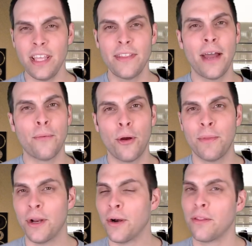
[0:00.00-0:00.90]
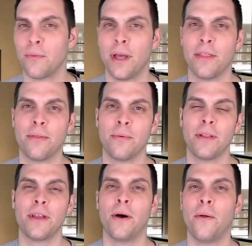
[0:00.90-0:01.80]
that roam the earth with
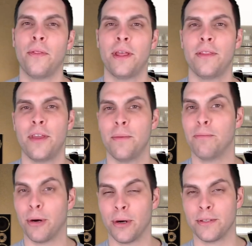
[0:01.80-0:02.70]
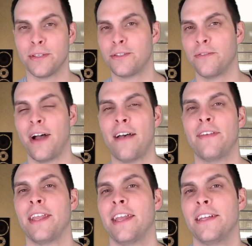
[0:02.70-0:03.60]
really only the birds
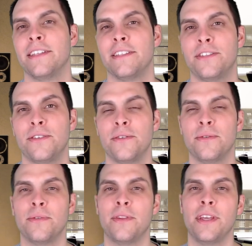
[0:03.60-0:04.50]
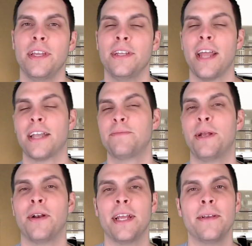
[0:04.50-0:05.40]
surviving into the next
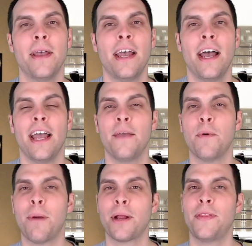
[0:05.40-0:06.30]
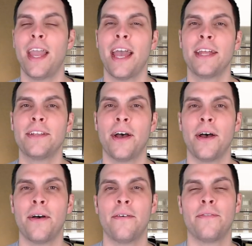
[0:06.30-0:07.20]
period it would mark the end
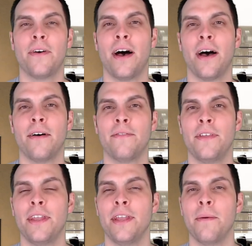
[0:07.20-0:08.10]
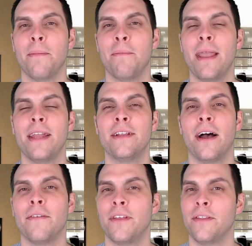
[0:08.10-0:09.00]
of of the mate
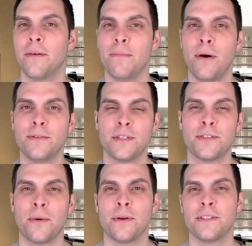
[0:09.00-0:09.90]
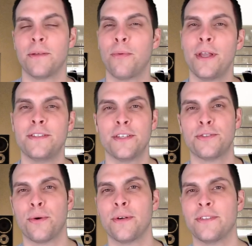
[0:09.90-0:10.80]
of the, the mosasaurs and the
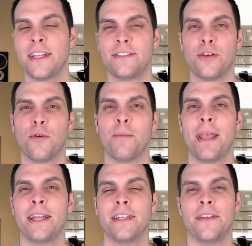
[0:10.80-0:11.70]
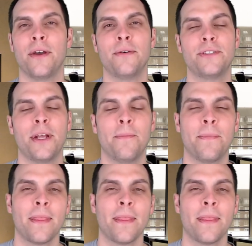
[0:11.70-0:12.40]
plesiosaurs that still remained in the ocean.